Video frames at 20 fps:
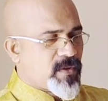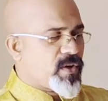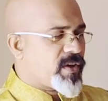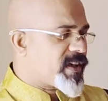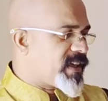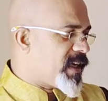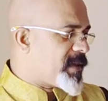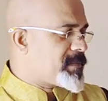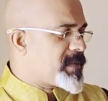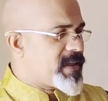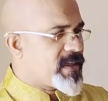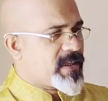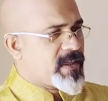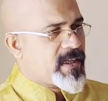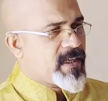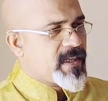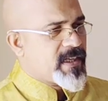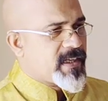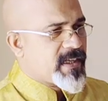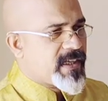Okay, let
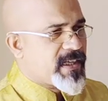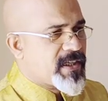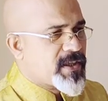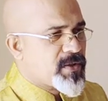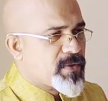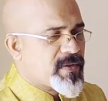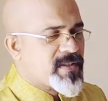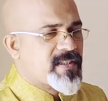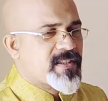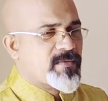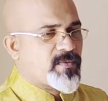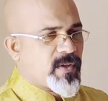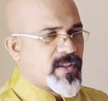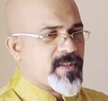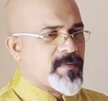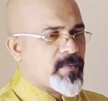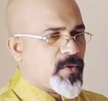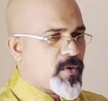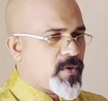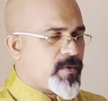me get into this
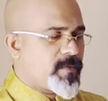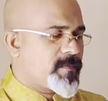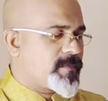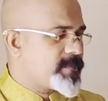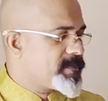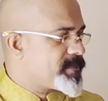once more.